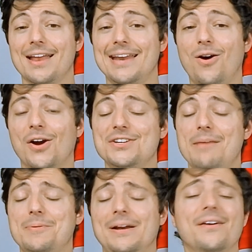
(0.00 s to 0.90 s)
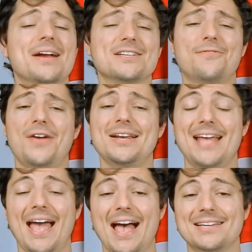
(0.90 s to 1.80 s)
Now, Artemi Panarin is a
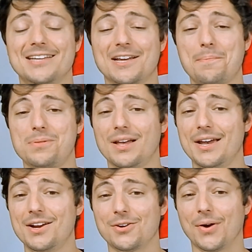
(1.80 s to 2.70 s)
fantastic player,